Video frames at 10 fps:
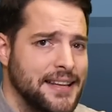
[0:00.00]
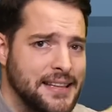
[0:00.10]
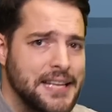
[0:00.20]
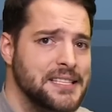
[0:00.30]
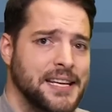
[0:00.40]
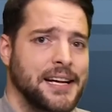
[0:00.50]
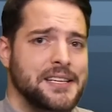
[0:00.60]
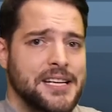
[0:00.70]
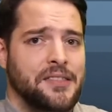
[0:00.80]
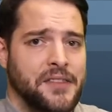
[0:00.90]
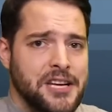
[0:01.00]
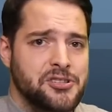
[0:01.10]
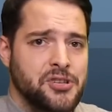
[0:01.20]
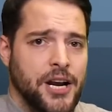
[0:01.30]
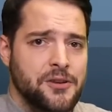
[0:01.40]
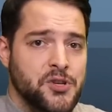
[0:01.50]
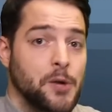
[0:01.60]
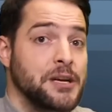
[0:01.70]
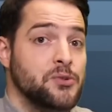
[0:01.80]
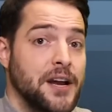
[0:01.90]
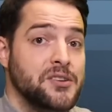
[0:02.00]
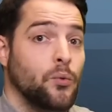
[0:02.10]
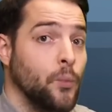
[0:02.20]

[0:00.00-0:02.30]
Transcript: these kids in these chairs could be trained